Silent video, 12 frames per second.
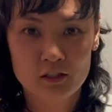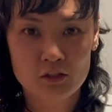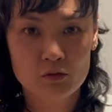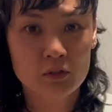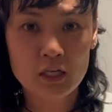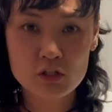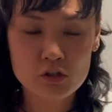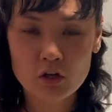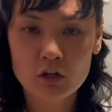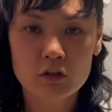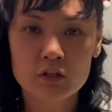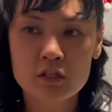So that's
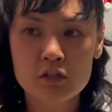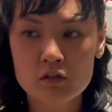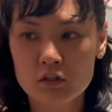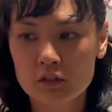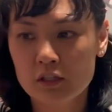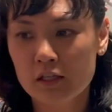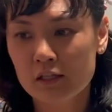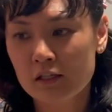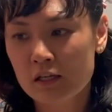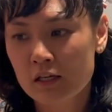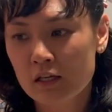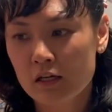all. It's not
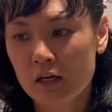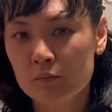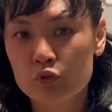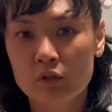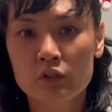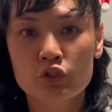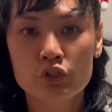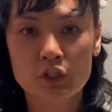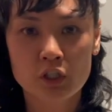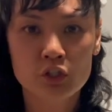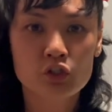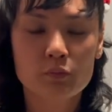that I'm trying to
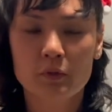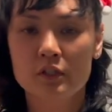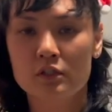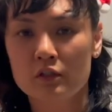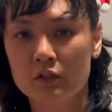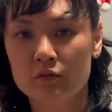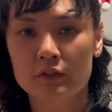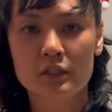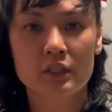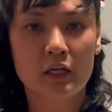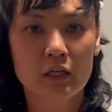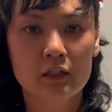change myself
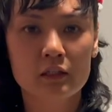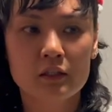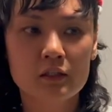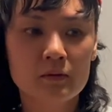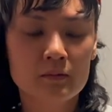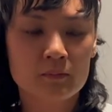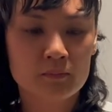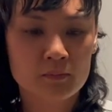entirely,